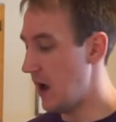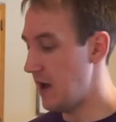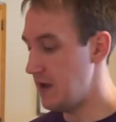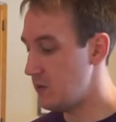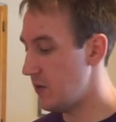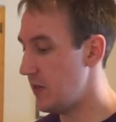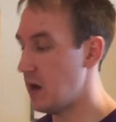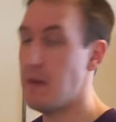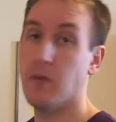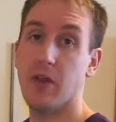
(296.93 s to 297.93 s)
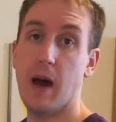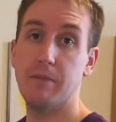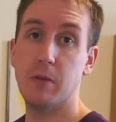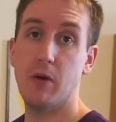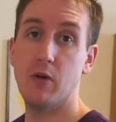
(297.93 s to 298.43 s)
In with it, I'm able to
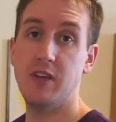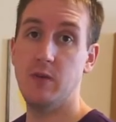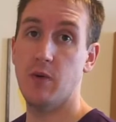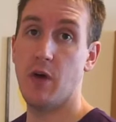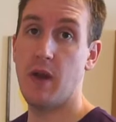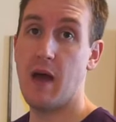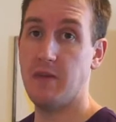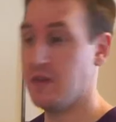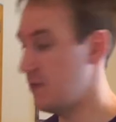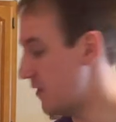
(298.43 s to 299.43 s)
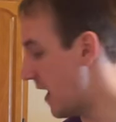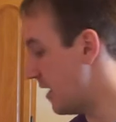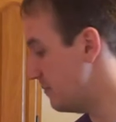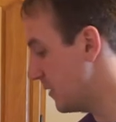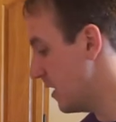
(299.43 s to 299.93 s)
up the protein without having the
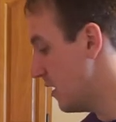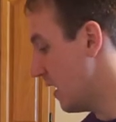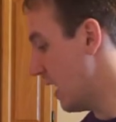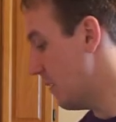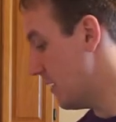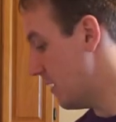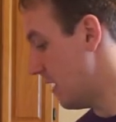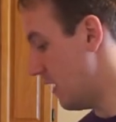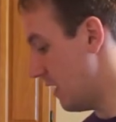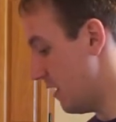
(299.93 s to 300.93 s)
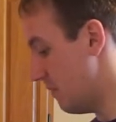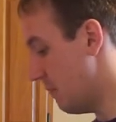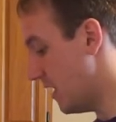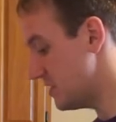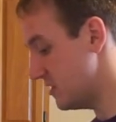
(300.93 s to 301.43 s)
fat. And a
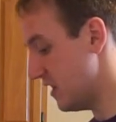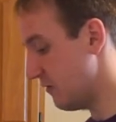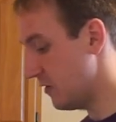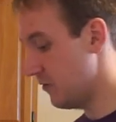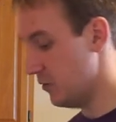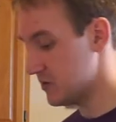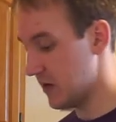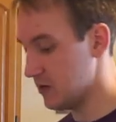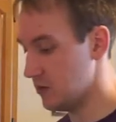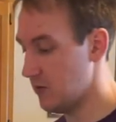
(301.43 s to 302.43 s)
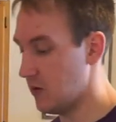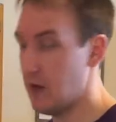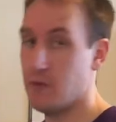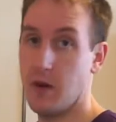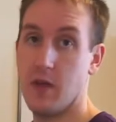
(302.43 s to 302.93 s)
must is definitely a food scale. So if you don't
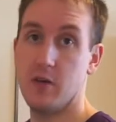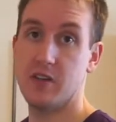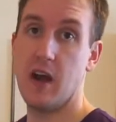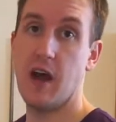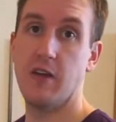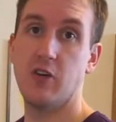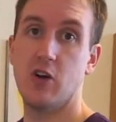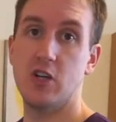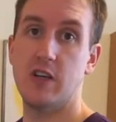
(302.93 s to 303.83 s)
have one of those, I highly encourage